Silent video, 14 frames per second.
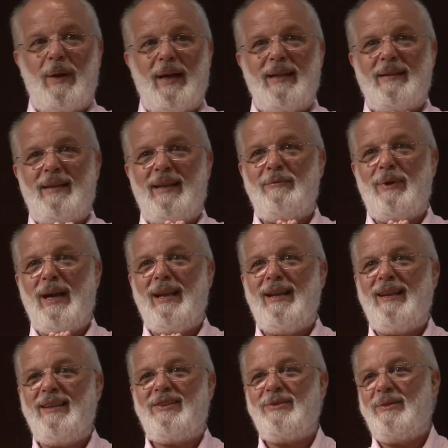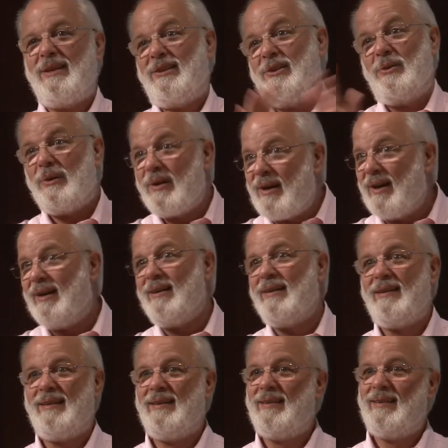But they ran into a door.
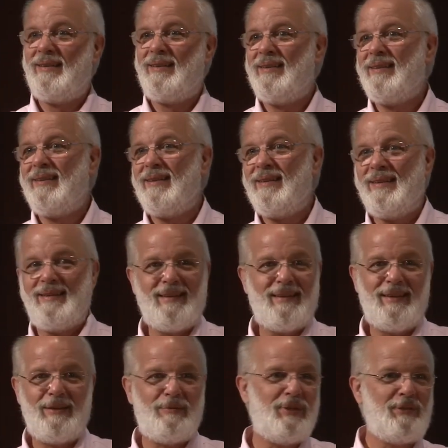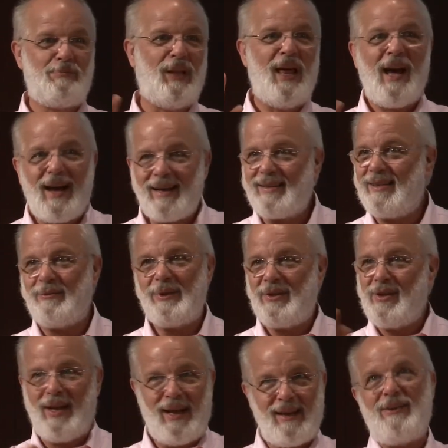It was blocked. It was
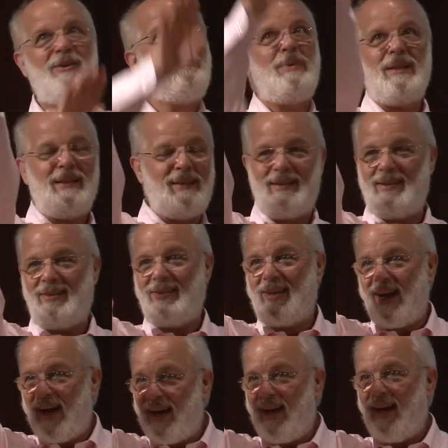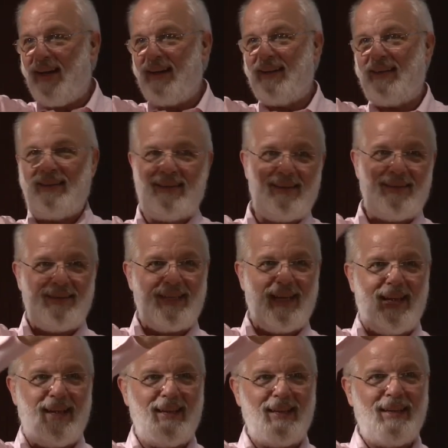not open to the sky.
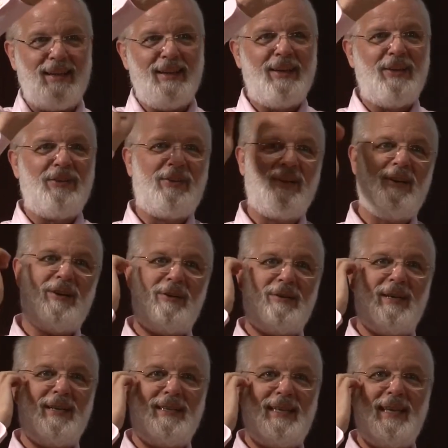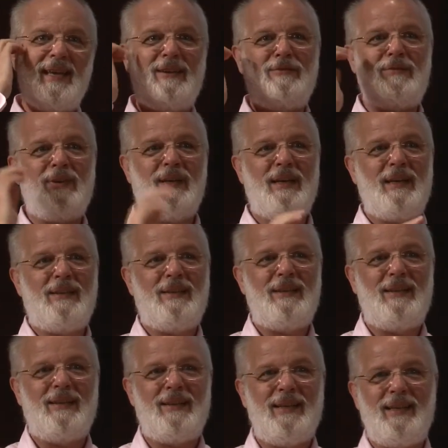Okay? So again, very
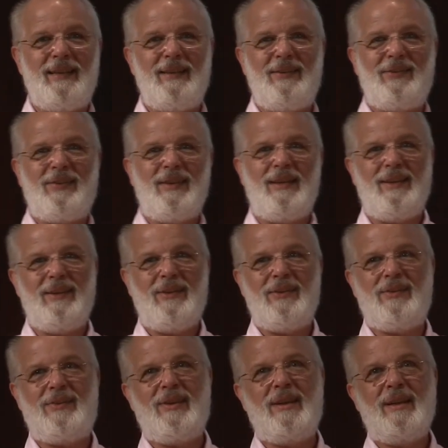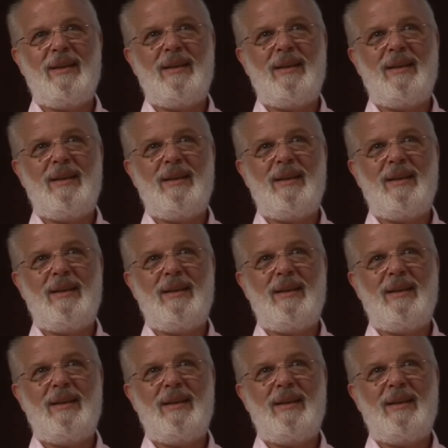clearly, this is